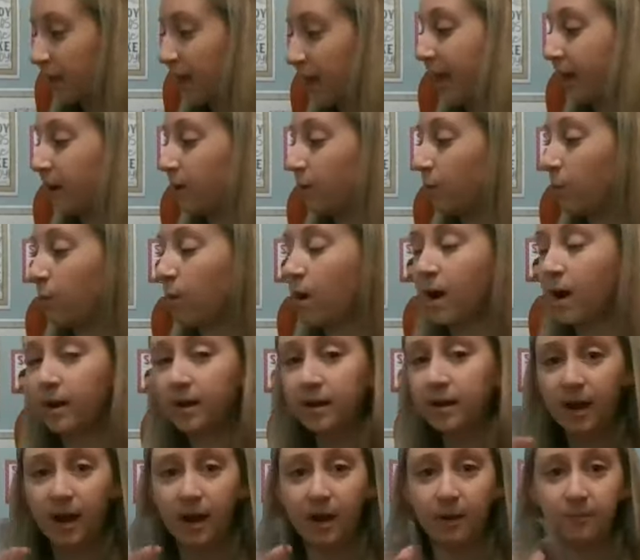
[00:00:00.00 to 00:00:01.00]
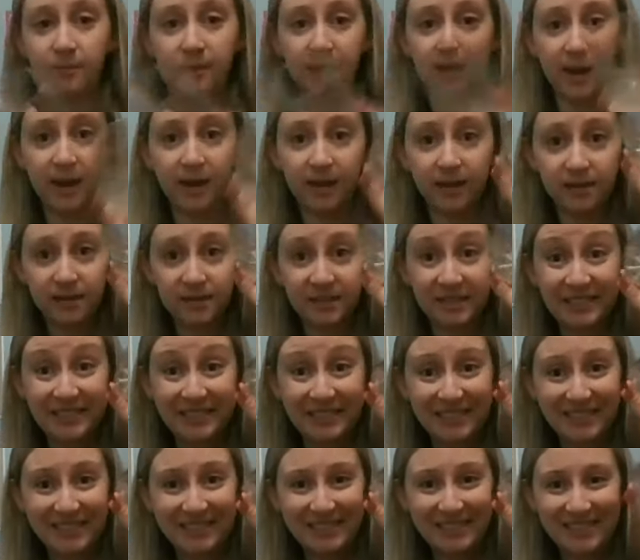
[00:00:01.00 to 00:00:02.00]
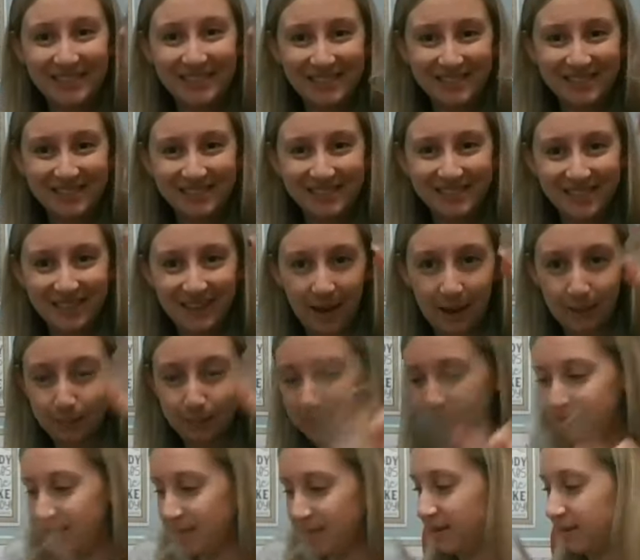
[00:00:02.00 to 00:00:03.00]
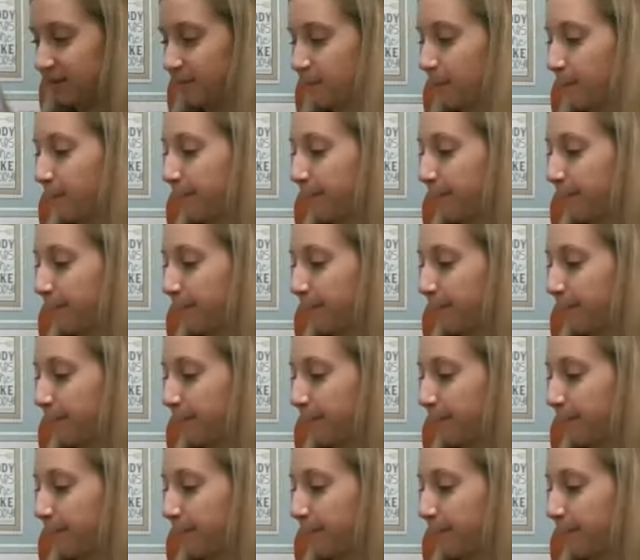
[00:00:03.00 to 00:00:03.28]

and 1 cup that is empty.